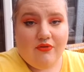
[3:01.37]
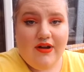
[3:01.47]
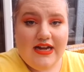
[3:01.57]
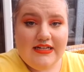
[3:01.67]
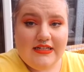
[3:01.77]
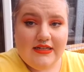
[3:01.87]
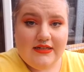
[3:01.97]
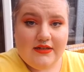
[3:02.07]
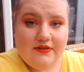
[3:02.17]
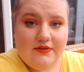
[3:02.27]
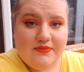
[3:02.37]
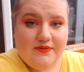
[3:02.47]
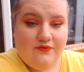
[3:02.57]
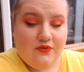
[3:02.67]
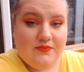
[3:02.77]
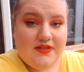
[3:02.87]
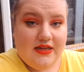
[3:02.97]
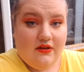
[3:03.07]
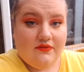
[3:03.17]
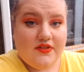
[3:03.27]
created for
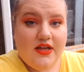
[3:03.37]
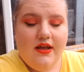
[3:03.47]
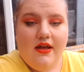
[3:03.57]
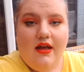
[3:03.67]
themselves